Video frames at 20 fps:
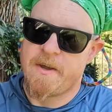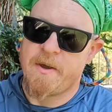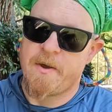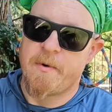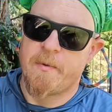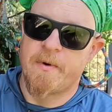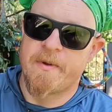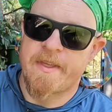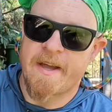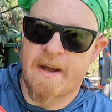
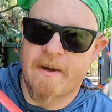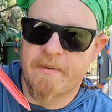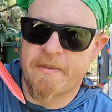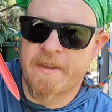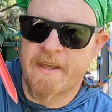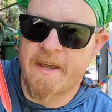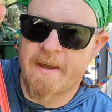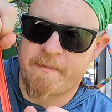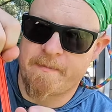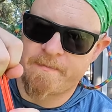without
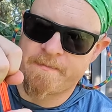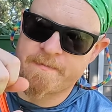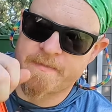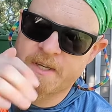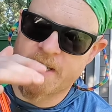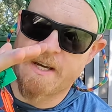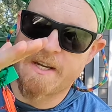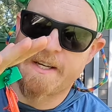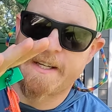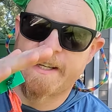them
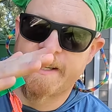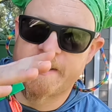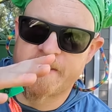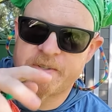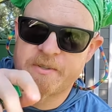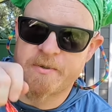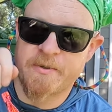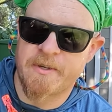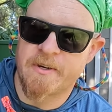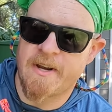cutting
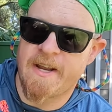into your